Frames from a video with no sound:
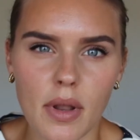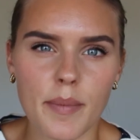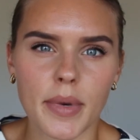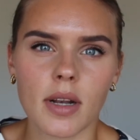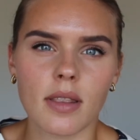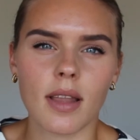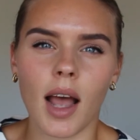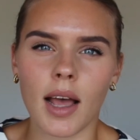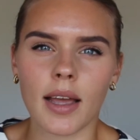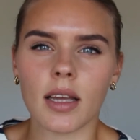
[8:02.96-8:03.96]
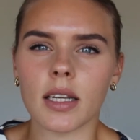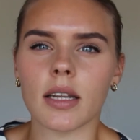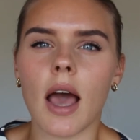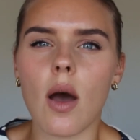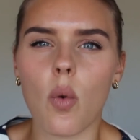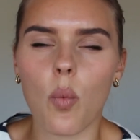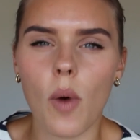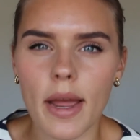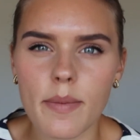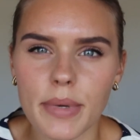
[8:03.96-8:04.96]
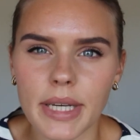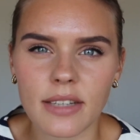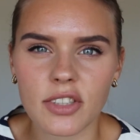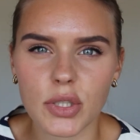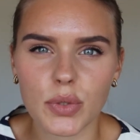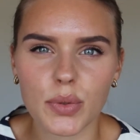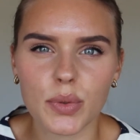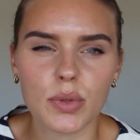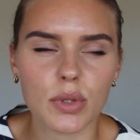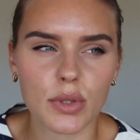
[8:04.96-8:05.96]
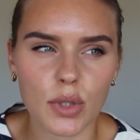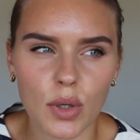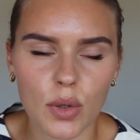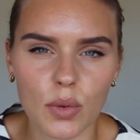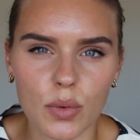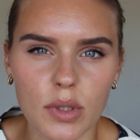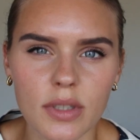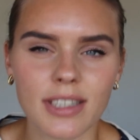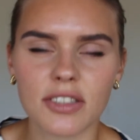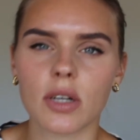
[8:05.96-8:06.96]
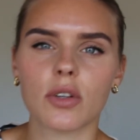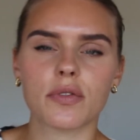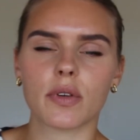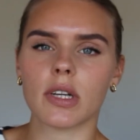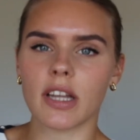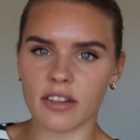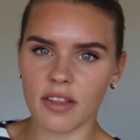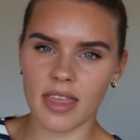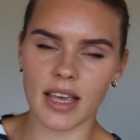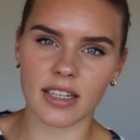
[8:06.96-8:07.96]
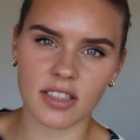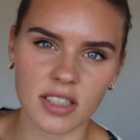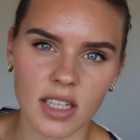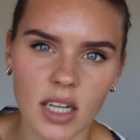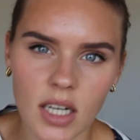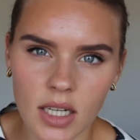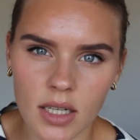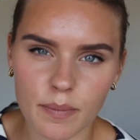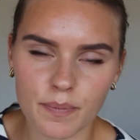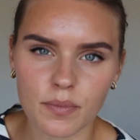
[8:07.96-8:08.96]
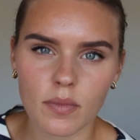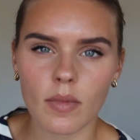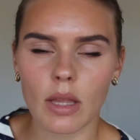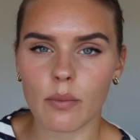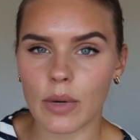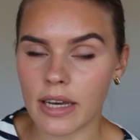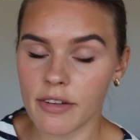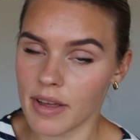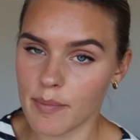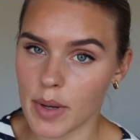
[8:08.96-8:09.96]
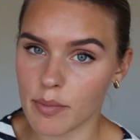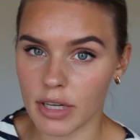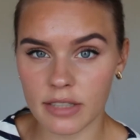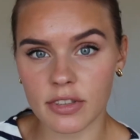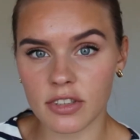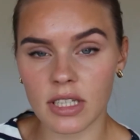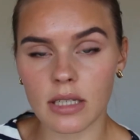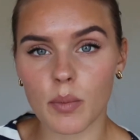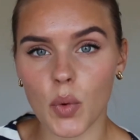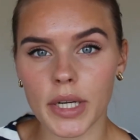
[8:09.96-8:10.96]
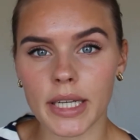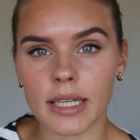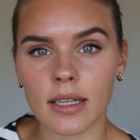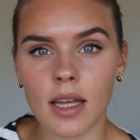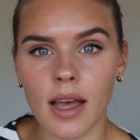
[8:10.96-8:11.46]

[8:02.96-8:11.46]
Number nine, wipe as you go. This goes for a lot of things. Um, when I've had my breakfast in the morning,